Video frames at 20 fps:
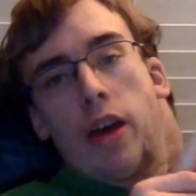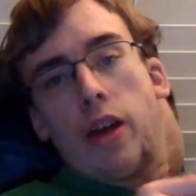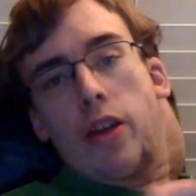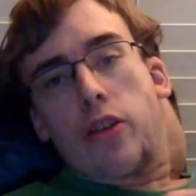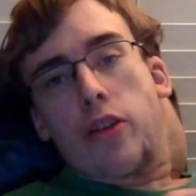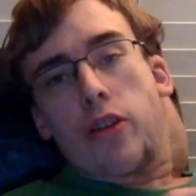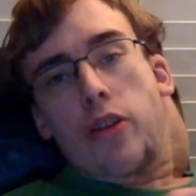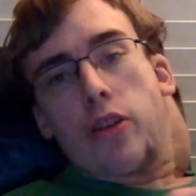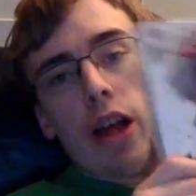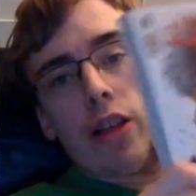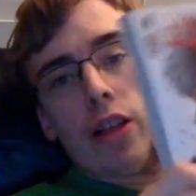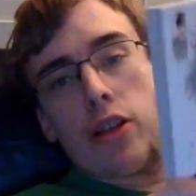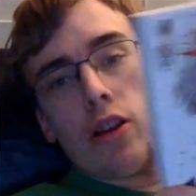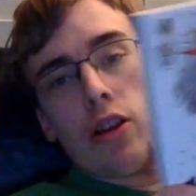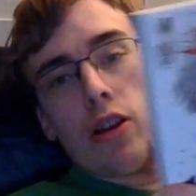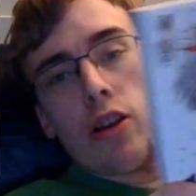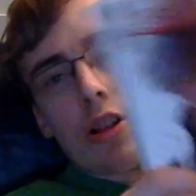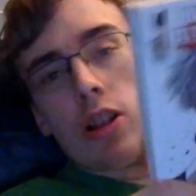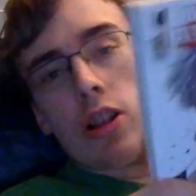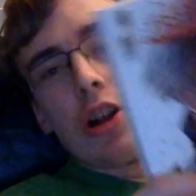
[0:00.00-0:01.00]
chapter
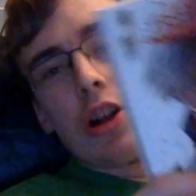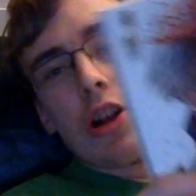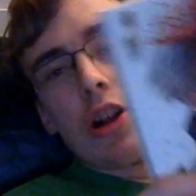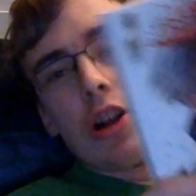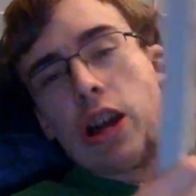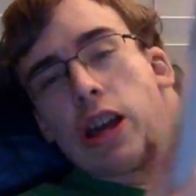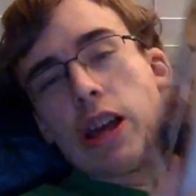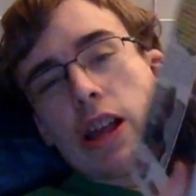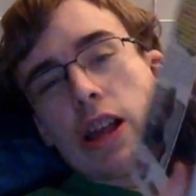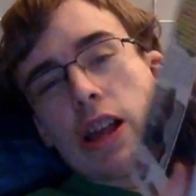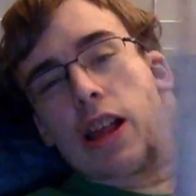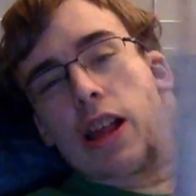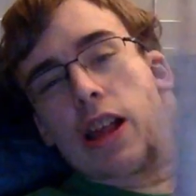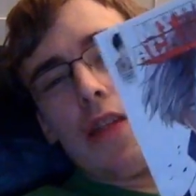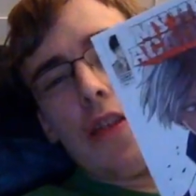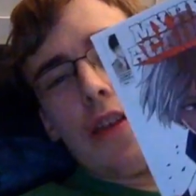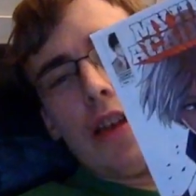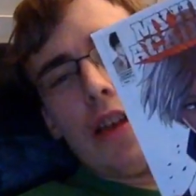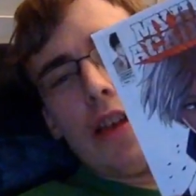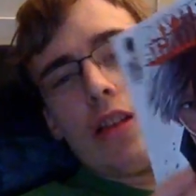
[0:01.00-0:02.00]

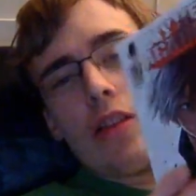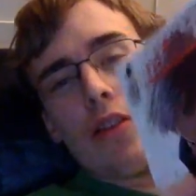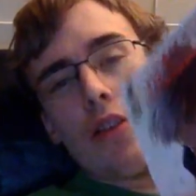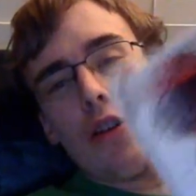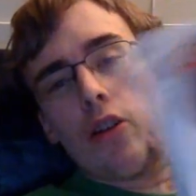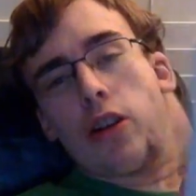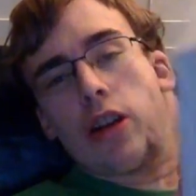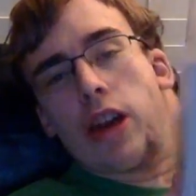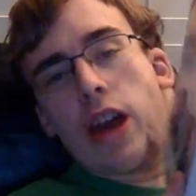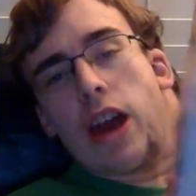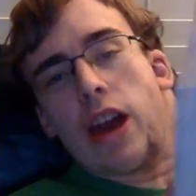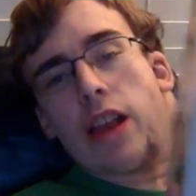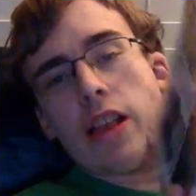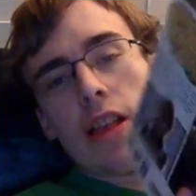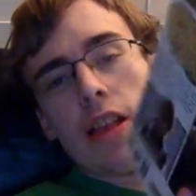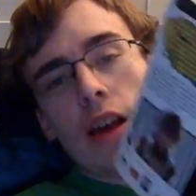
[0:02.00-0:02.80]
37, 38.